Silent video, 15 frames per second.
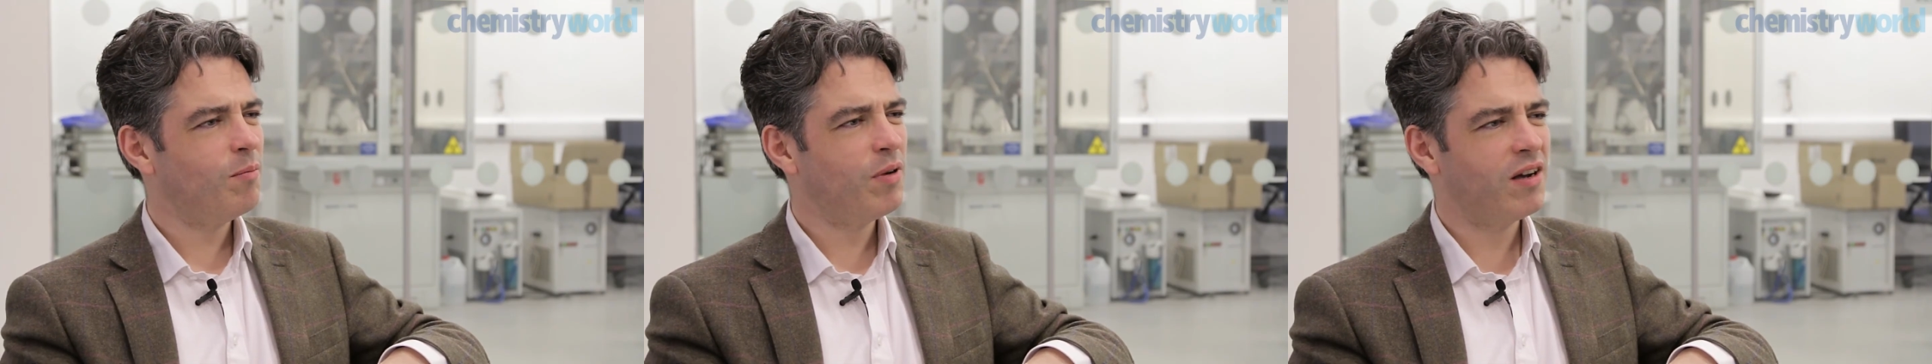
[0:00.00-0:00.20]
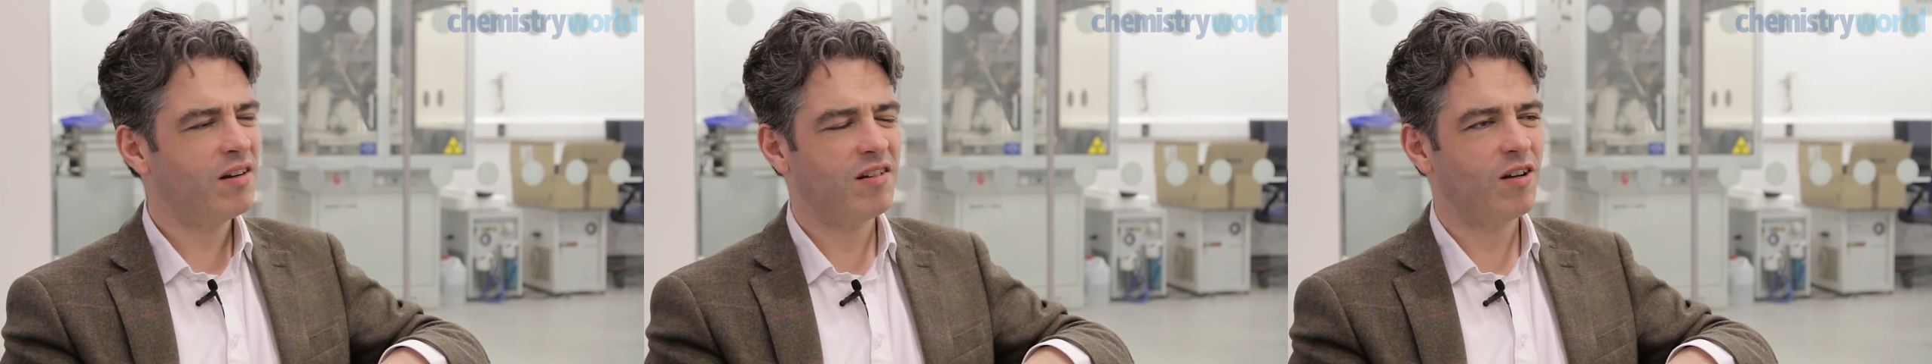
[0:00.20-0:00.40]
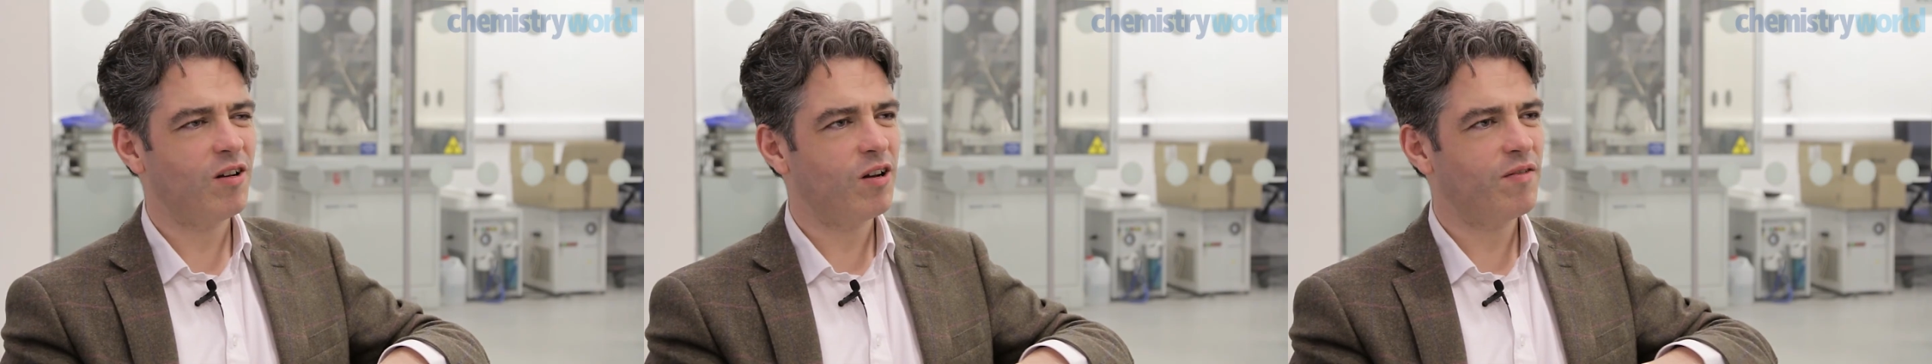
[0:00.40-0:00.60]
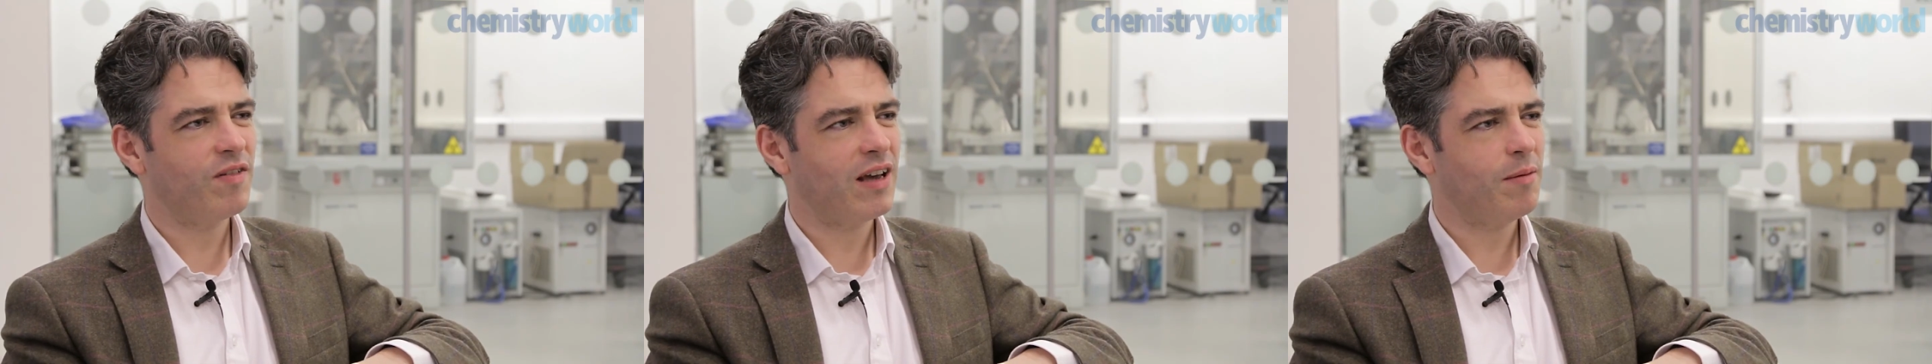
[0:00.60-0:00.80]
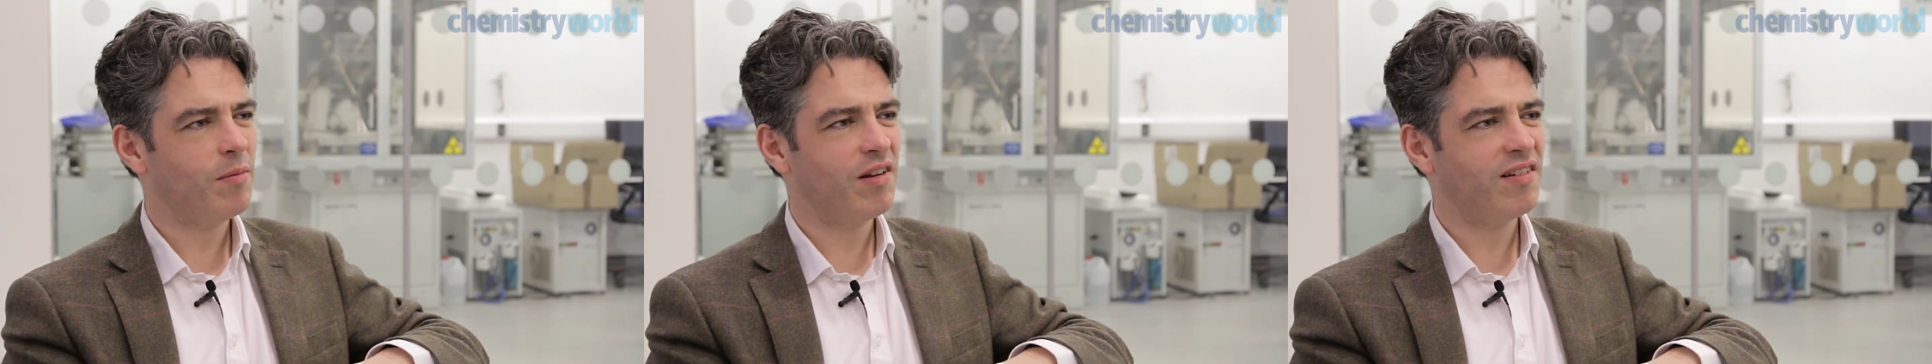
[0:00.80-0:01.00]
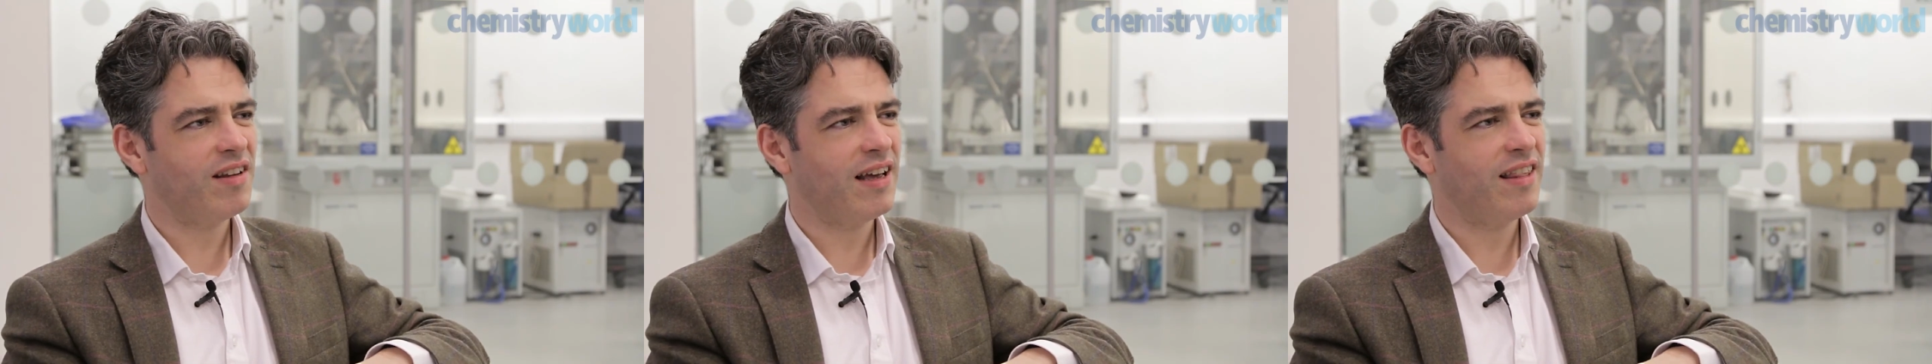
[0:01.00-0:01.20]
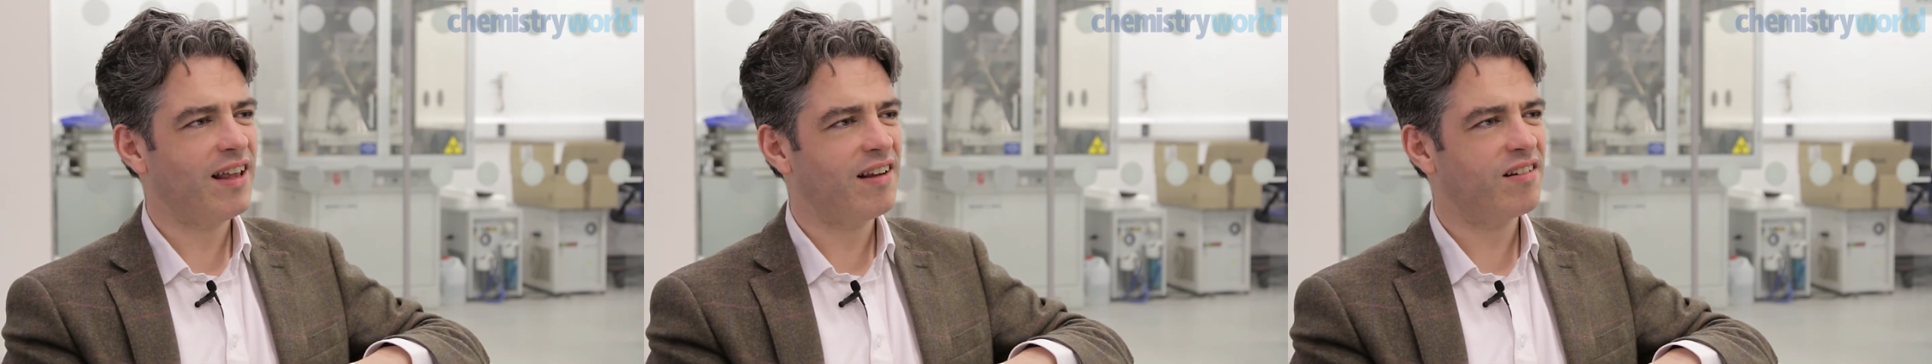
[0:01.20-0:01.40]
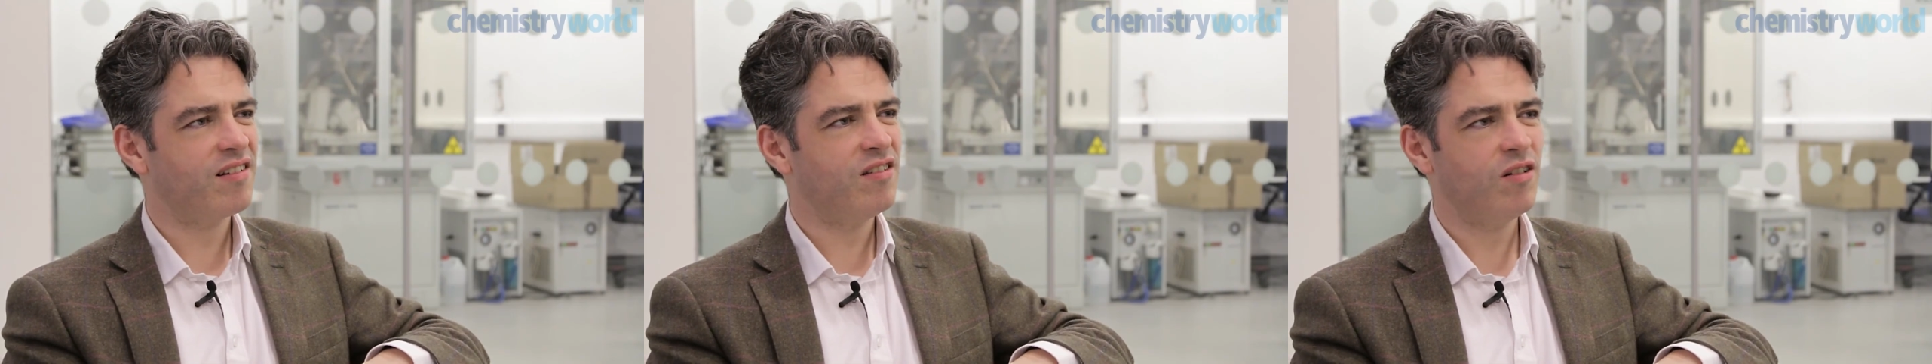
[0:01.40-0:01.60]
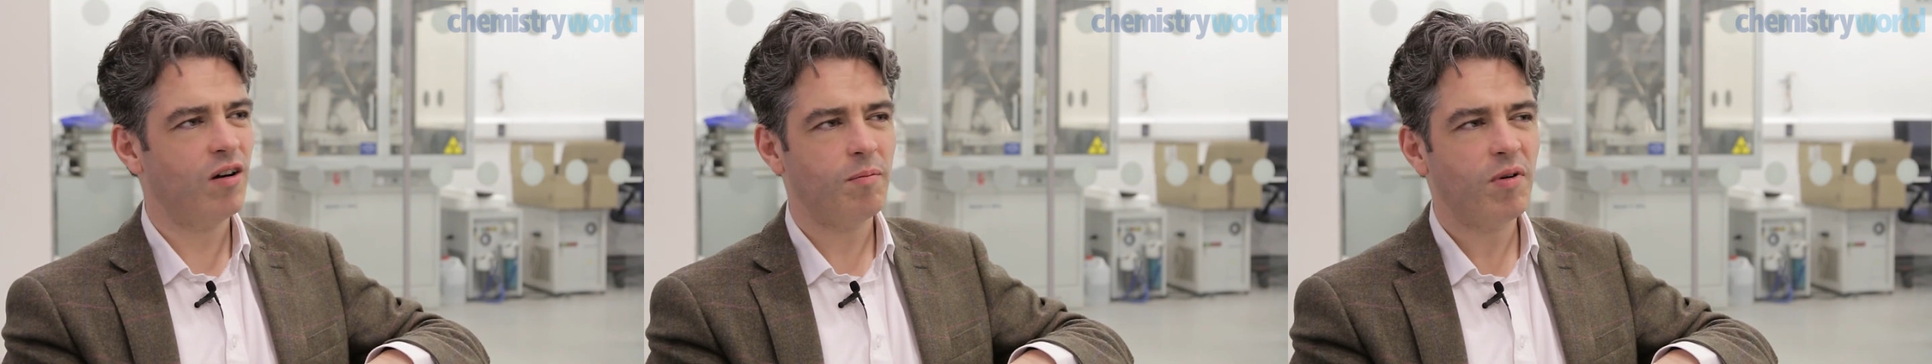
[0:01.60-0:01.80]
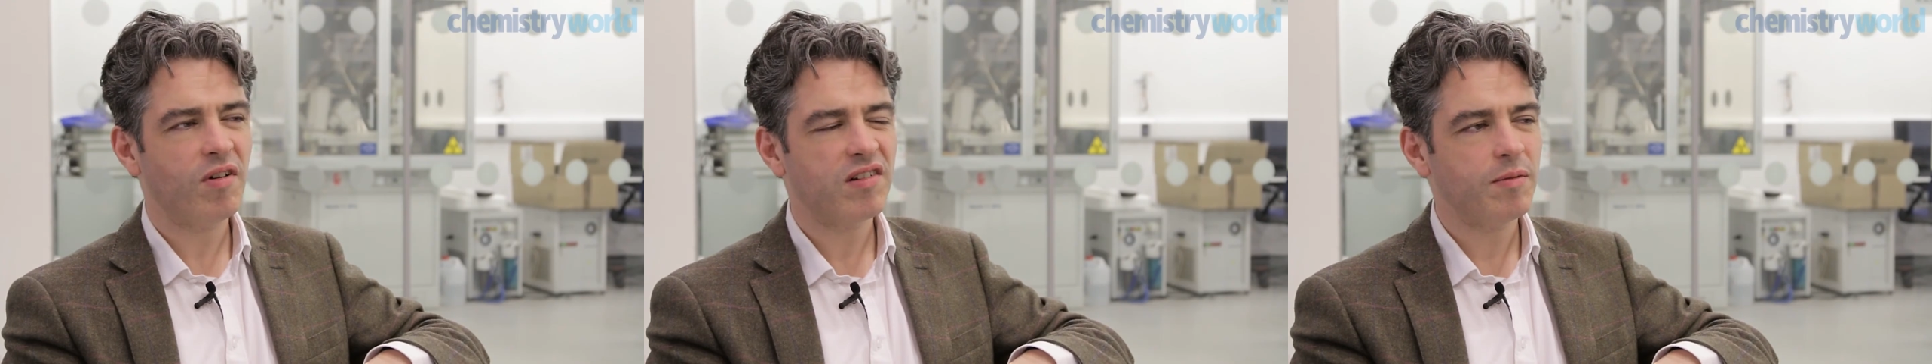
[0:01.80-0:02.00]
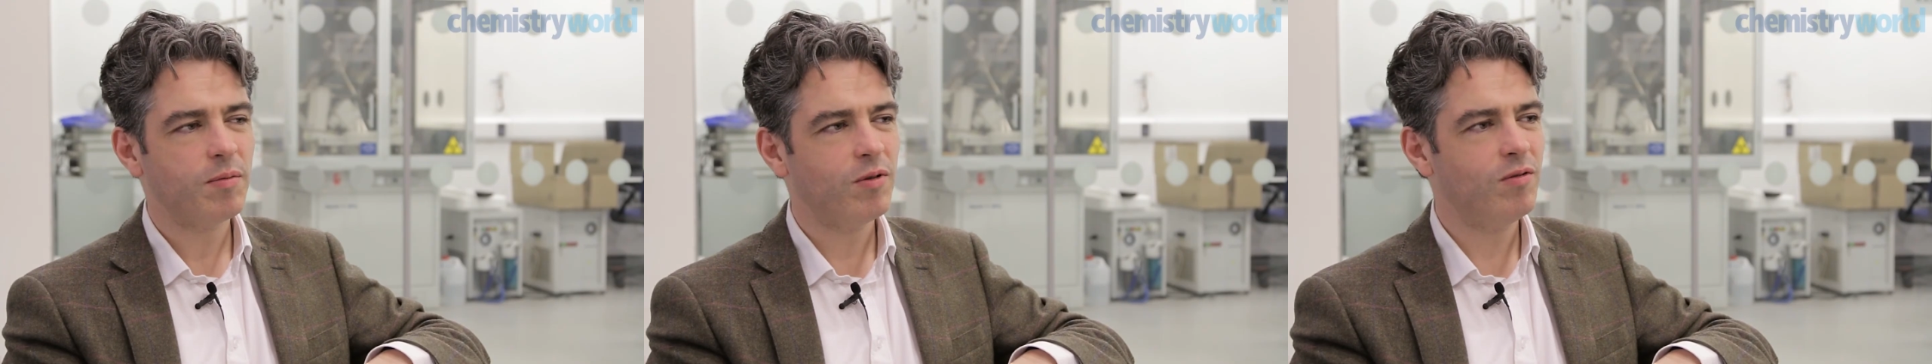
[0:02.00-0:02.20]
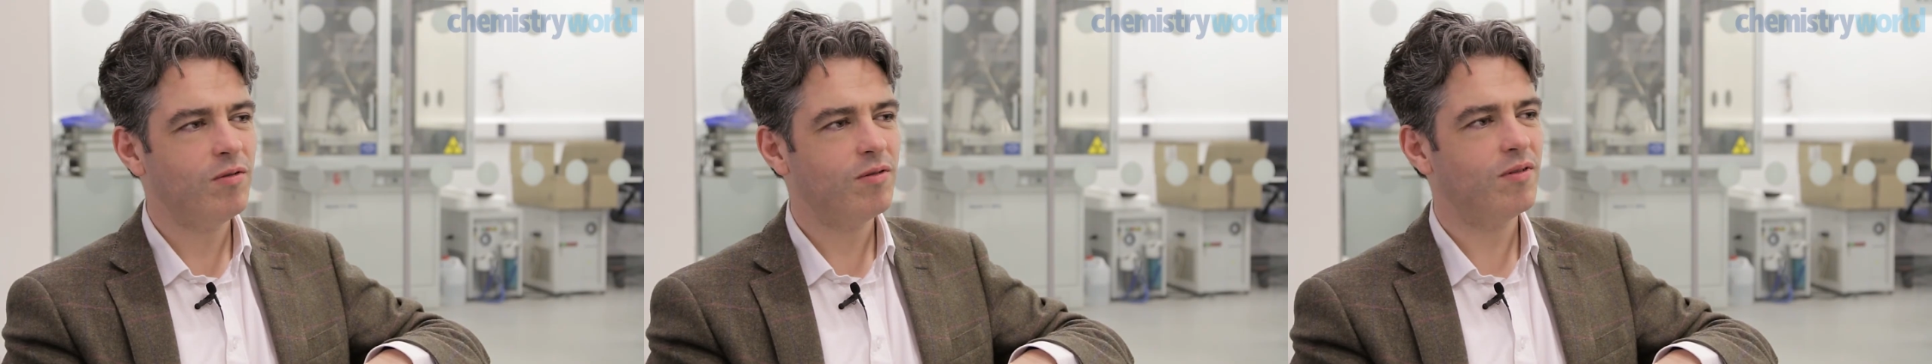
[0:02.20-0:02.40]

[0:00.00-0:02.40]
because a lot of chemists say that's not possible.